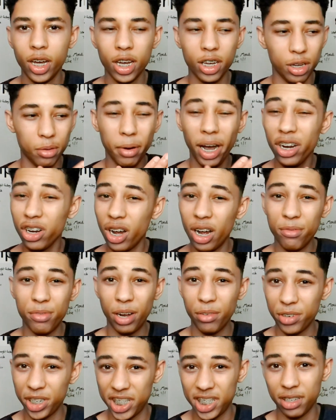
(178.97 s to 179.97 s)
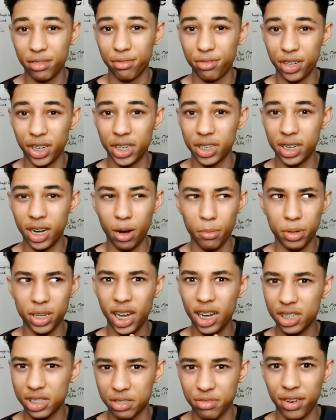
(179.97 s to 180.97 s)
You might not have everything figured out, but
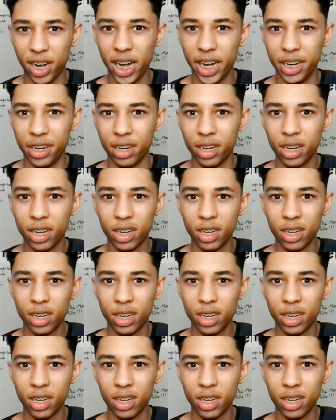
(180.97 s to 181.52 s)
that's fine